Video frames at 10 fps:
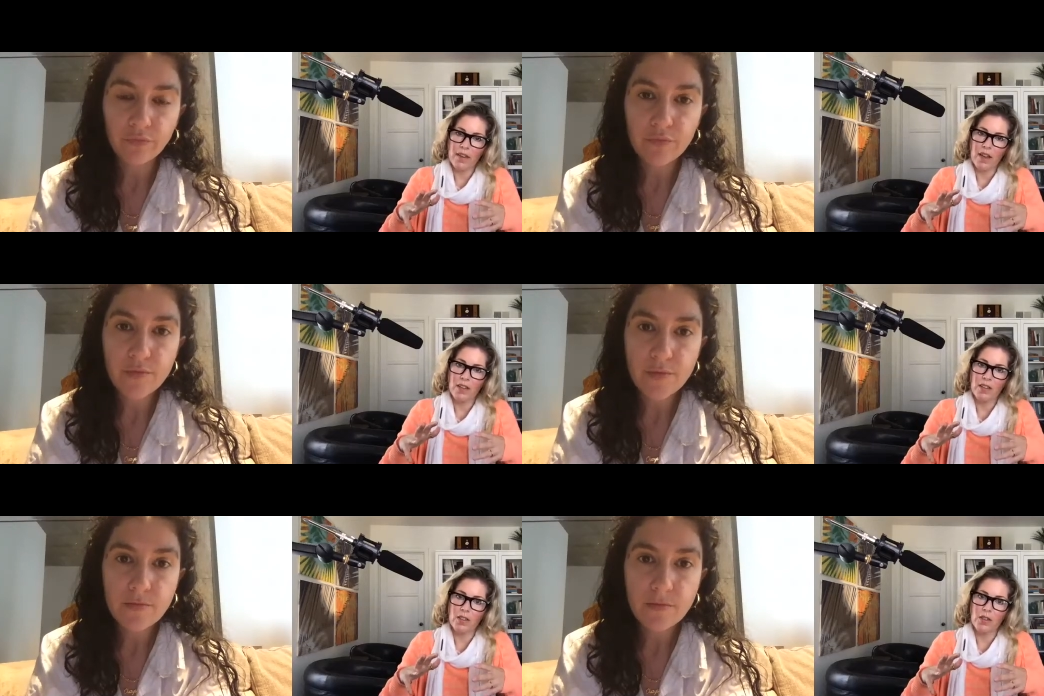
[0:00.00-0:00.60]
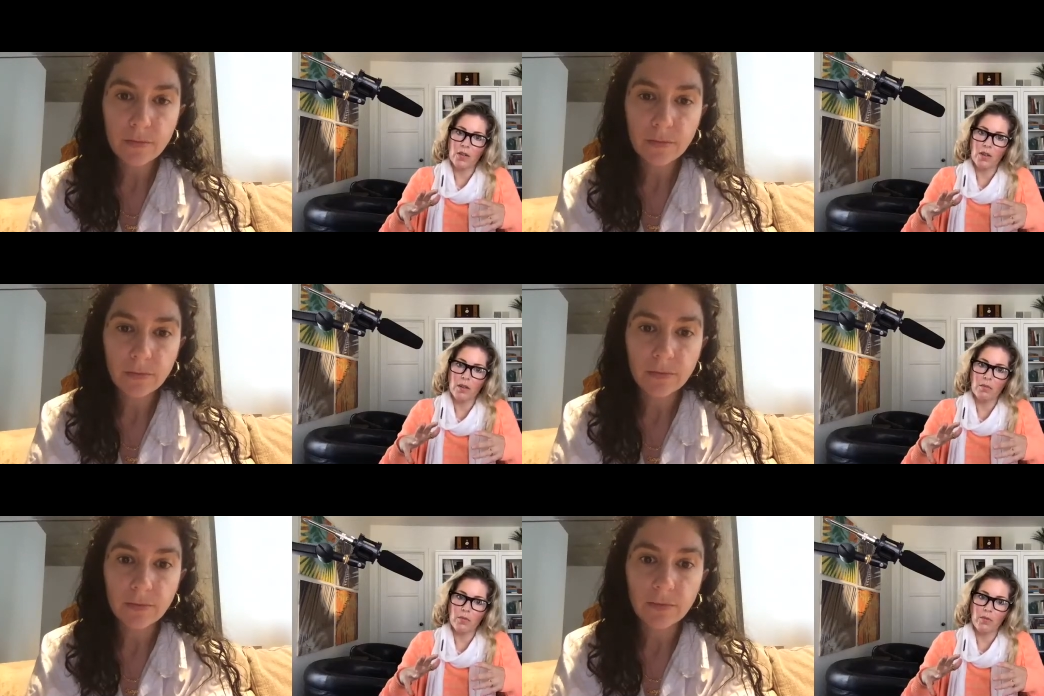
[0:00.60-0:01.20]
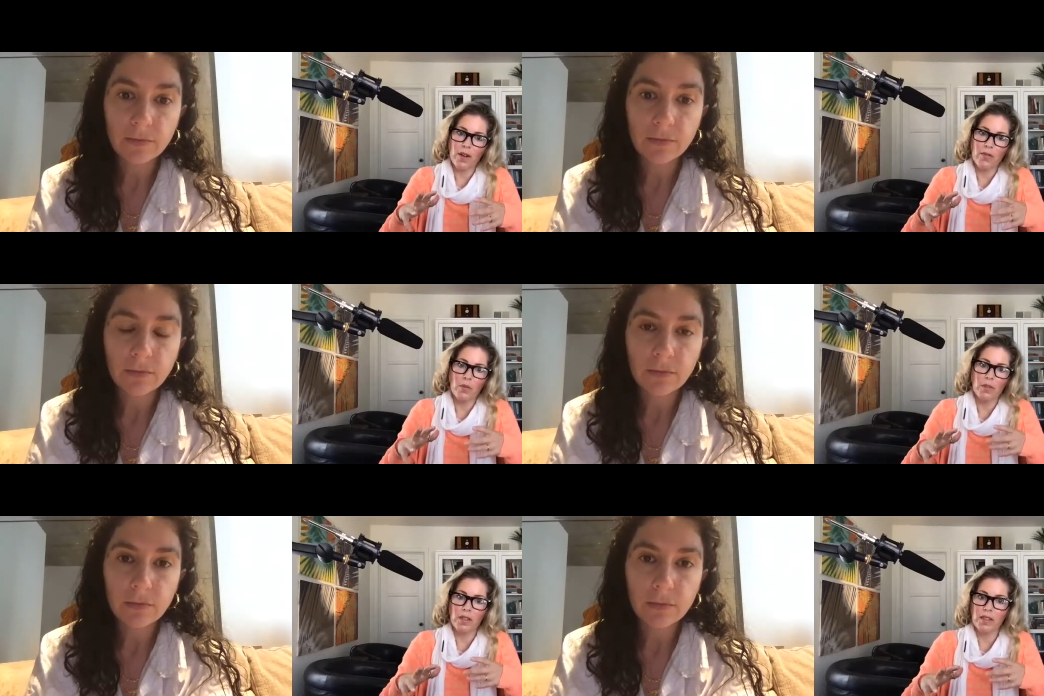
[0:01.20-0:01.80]
Speaker 1: that. You know, for
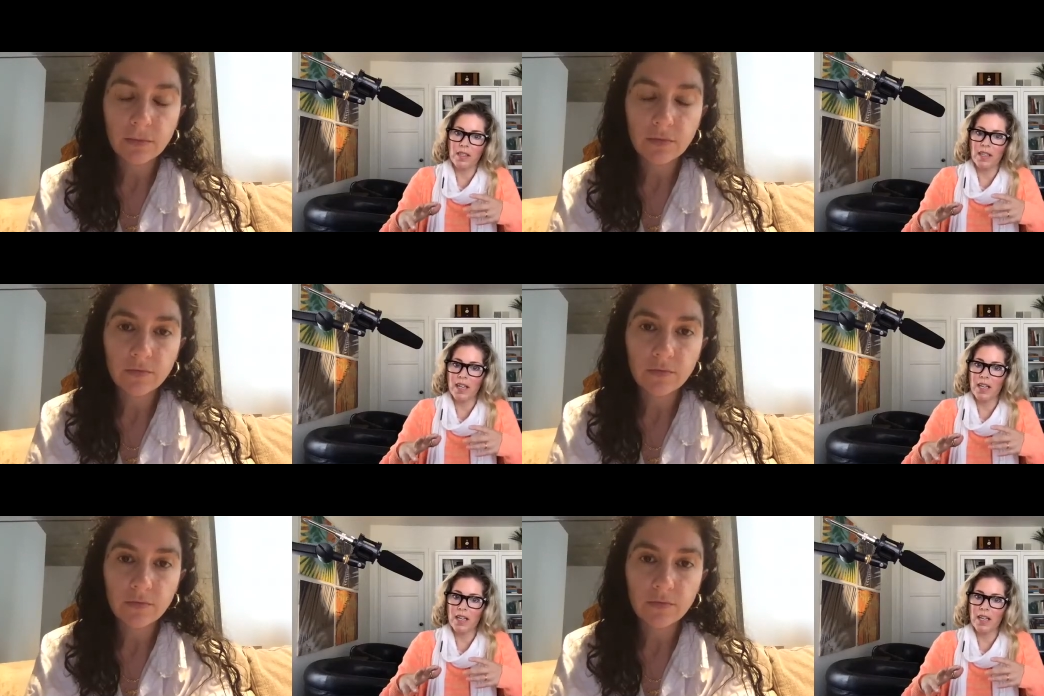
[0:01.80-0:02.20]
everyone listening, I